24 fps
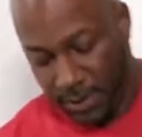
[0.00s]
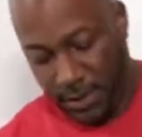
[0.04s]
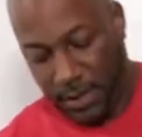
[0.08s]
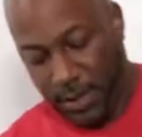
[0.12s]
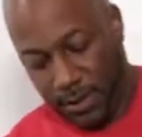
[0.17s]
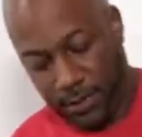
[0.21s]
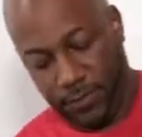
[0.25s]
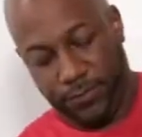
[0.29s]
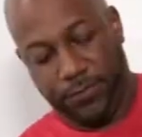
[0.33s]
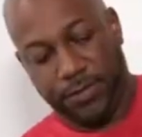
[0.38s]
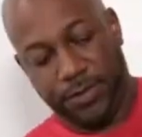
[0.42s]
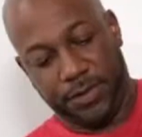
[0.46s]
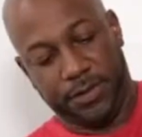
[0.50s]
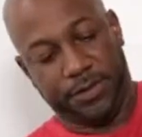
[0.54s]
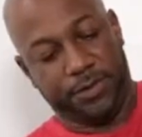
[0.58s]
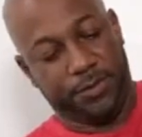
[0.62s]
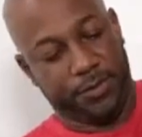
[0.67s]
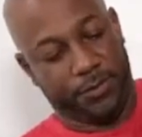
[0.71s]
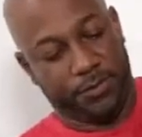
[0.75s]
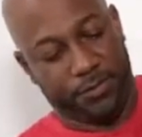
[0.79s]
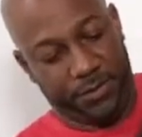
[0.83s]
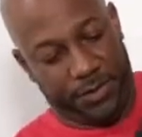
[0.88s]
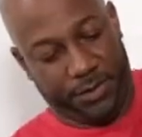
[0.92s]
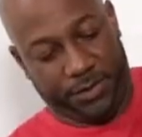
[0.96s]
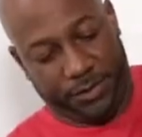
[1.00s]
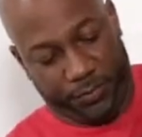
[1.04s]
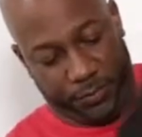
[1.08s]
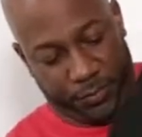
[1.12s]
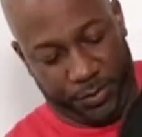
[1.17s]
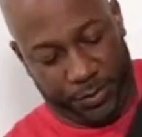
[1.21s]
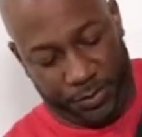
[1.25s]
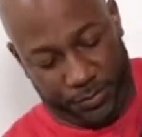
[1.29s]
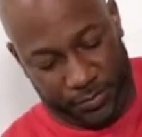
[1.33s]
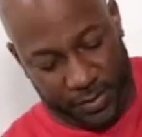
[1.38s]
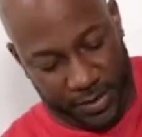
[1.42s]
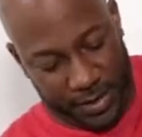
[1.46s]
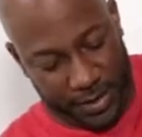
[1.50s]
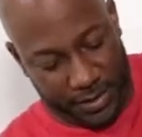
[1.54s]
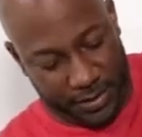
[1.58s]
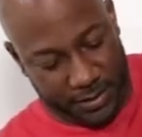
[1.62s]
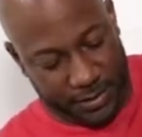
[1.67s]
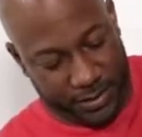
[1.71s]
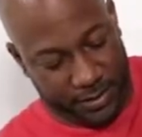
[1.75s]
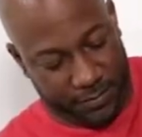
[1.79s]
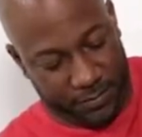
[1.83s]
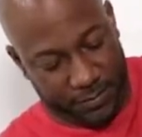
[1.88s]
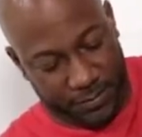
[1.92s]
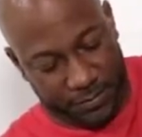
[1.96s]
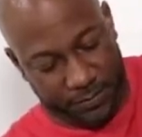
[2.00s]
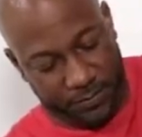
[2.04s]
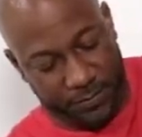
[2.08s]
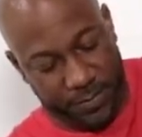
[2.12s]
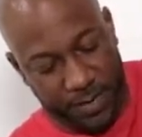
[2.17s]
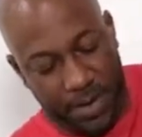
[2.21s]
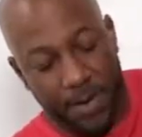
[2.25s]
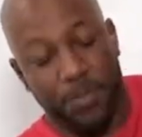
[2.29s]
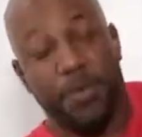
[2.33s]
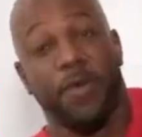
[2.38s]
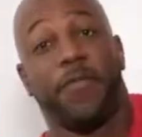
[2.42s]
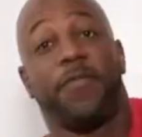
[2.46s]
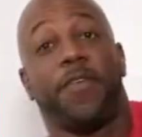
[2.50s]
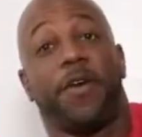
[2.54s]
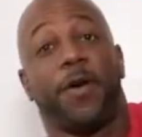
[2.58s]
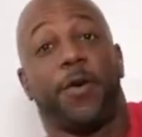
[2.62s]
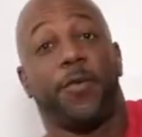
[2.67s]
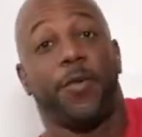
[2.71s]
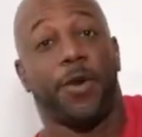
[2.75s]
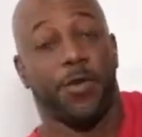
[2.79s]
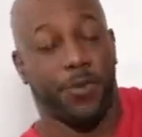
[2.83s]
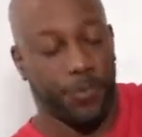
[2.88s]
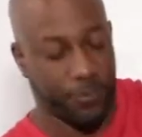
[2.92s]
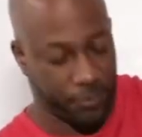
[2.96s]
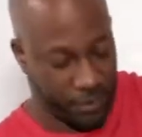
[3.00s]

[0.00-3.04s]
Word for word: I don't really do much winter riding. I'm a, I'm a fair weather